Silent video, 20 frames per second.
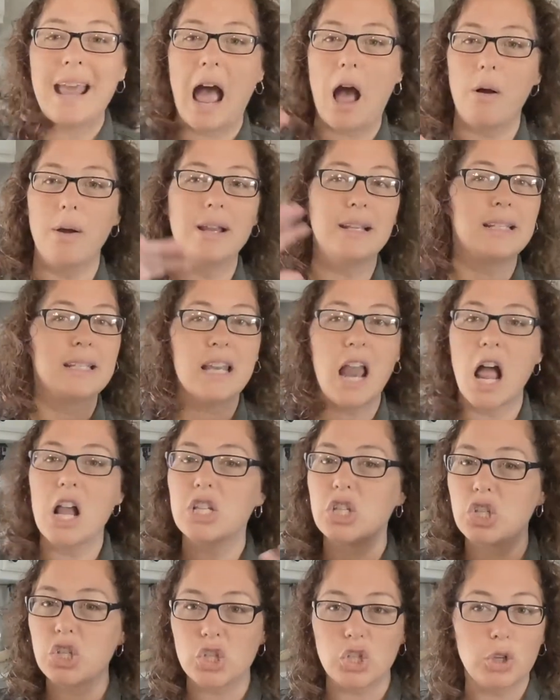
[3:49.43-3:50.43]
out. It's
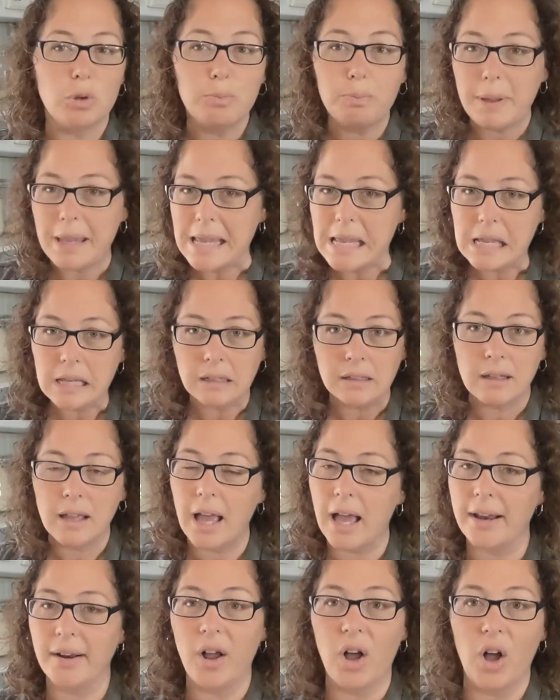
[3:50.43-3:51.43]
not soupy
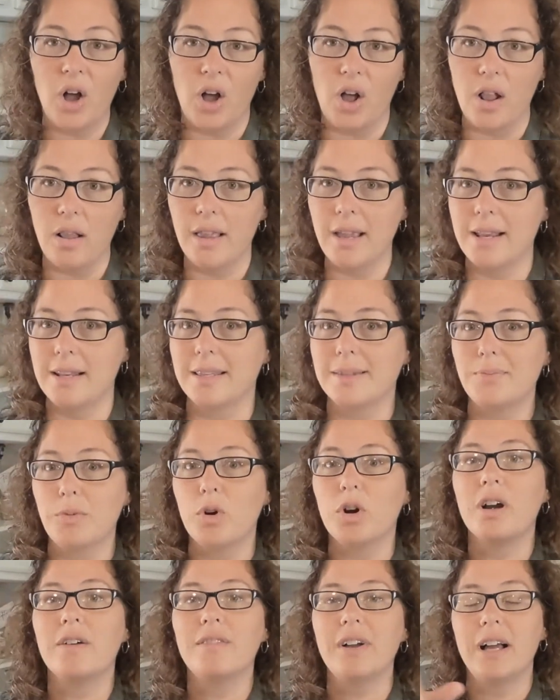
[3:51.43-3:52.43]
at all. It's
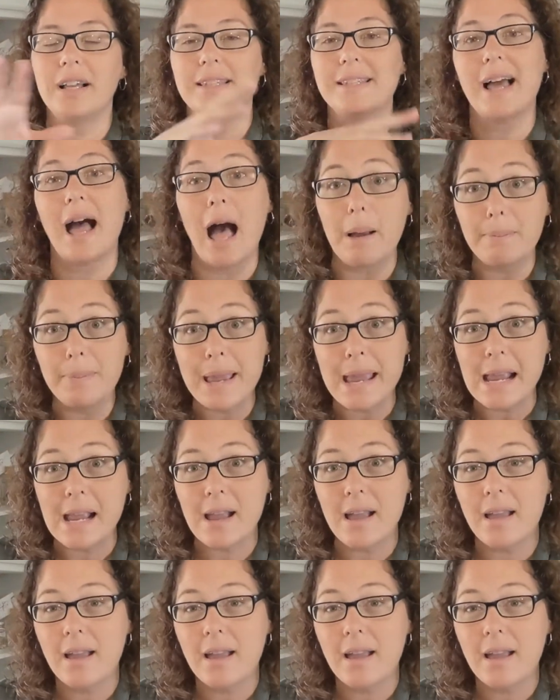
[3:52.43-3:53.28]
more of a topping.